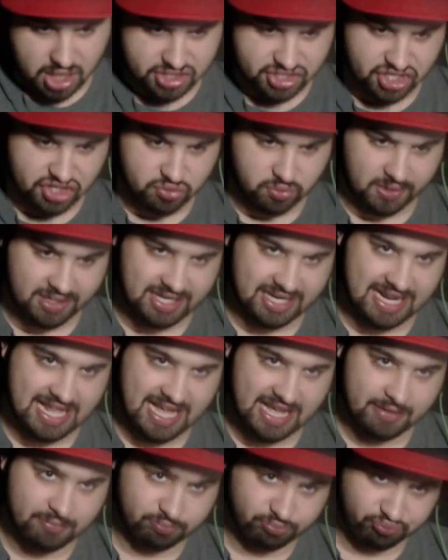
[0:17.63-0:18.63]
this one
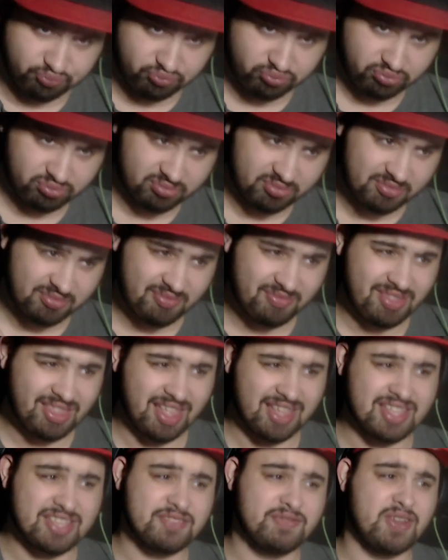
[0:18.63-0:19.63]
today.
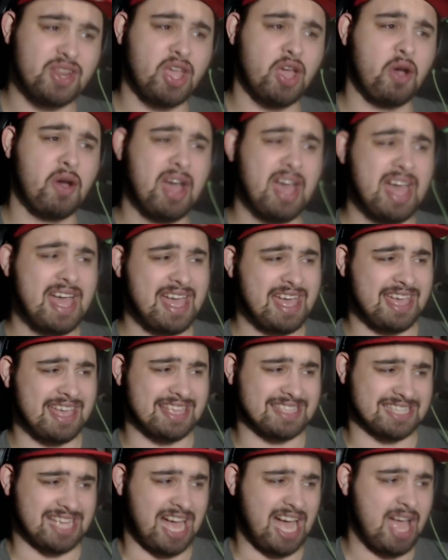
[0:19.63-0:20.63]
This video is
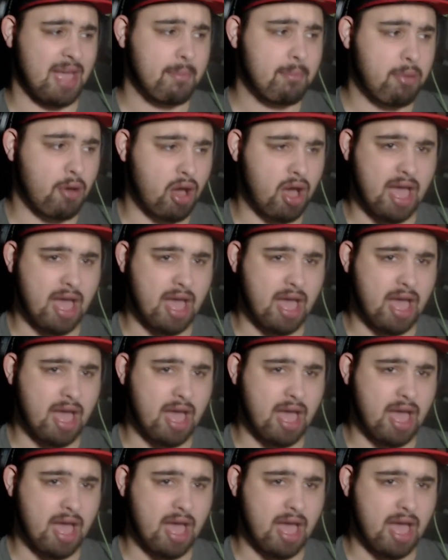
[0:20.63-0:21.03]
I bought